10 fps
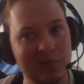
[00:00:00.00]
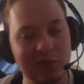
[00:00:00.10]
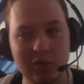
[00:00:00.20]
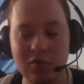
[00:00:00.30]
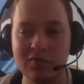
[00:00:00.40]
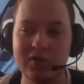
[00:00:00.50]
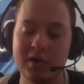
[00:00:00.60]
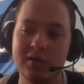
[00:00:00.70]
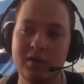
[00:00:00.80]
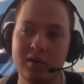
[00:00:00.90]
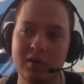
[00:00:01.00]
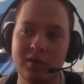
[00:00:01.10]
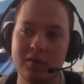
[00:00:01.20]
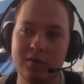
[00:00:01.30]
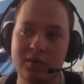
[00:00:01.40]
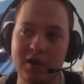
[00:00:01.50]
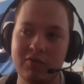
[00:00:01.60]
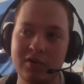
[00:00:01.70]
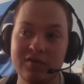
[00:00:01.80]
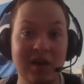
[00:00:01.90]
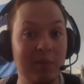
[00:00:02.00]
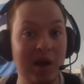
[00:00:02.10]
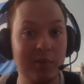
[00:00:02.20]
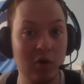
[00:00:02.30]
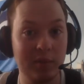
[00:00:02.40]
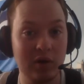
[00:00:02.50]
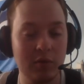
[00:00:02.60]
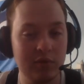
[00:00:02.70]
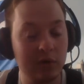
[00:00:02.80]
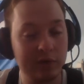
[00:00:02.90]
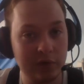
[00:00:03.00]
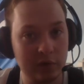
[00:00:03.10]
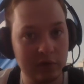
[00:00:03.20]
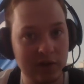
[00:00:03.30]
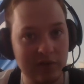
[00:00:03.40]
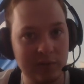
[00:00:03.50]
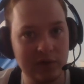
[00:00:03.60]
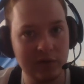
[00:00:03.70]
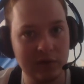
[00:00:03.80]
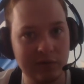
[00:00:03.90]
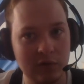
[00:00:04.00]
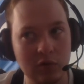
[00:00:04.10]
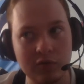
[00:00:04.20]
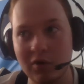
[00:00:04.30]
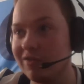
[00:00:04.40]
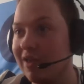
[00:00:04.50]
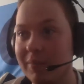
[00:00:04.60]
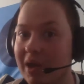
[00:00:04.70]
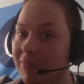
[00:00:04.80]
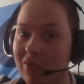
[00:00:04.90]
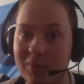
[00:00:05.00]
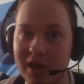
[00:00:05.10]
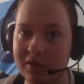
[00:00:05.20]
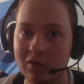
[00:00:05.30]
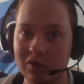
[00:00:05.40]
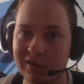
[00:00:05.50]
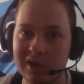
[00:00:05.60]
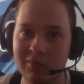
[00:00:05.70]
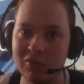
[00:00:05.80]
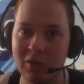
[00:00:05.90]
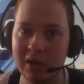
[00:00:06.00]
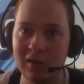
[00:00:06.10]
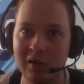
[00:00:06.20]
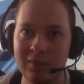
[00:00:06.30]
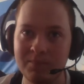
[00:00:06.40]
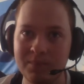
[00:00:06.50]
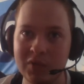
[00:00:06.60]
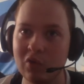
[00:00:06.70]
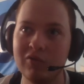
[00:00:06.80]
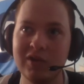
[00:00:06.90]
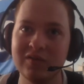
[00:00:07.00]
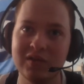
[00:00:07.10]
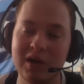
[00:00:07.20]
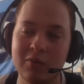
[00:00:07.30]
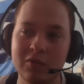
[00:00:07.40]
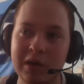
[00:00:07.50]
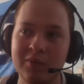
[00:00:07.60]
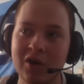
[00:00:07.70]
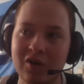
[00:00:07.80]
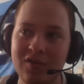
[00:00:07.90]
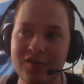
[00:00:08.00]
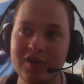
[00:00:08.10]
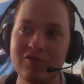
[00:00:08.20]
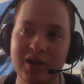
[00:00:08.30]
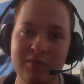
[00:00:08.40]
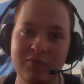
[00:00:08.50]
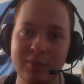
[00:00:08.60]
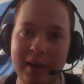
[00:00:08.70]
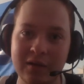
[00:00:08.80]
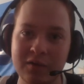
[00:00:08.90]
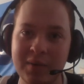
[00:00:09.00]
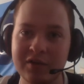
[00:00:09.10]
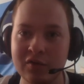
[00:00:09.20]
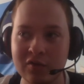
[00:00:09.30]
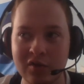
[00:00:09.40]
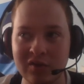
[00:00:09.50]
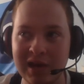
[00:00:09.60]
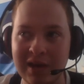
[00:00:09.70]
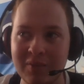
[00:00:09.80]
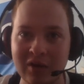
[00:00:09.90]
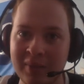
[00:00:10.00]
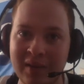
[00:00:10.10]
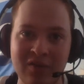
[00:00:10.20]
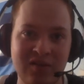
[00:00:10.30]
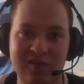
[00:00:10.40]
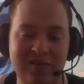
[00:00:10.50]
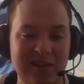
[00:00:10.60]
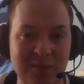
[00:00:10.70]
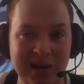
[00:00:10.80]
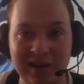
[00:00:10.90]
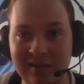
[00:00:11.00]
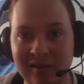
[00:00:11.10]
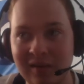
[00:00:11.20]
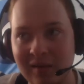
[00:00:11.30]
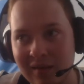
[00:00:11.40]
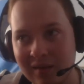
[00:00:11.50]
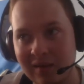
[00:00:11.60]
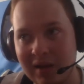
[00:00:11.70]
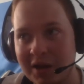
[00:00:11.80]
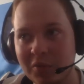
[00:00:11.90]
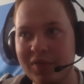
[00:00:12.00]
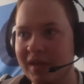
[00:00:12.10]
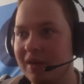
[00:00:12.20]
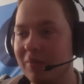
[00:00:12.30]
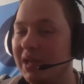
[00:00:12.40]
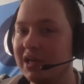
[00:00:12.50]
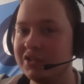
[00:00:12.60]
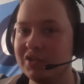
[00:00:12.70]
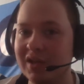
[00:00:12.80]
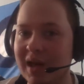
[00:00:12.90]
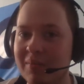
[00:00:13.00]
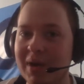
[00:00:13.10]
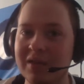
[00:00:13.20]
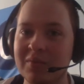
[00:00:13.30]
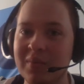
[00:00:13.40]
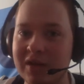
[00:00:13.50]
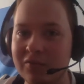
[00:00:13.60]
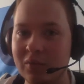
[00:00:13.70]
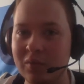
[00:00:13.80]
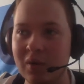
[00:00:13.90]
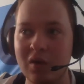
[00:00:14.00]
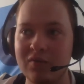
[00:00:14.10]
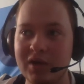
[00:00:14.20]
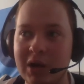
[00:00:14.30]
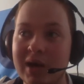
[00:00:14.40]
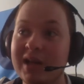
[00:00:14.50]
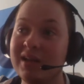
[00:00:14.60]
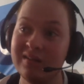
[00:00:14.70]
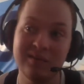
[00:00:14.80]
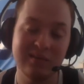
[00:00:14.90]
Gouffran. There is Sammy Amiobi comes on first, left midfielder for Gouffran. Sammy Amiobi had a good game as well. The only reason I'm not considering him for man of the match is because he came on about the 60th minute. I don't think a player should get man of the match for half an hour, and